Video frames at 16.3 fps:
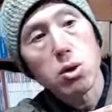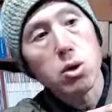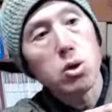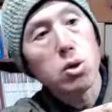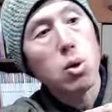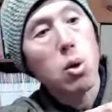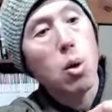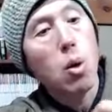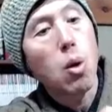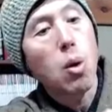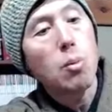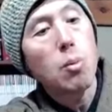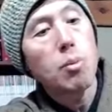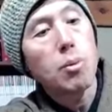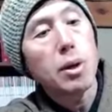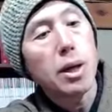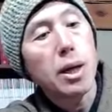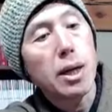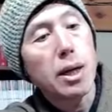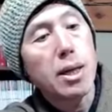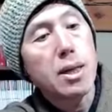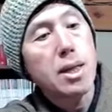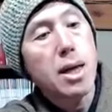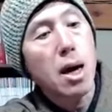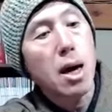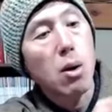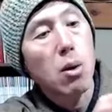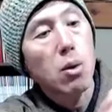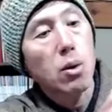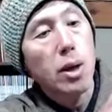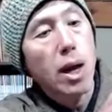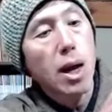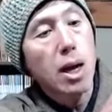So you open it in
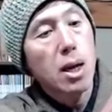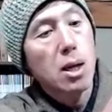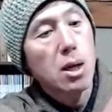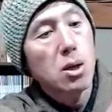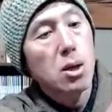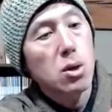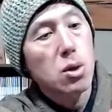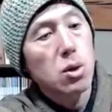that order.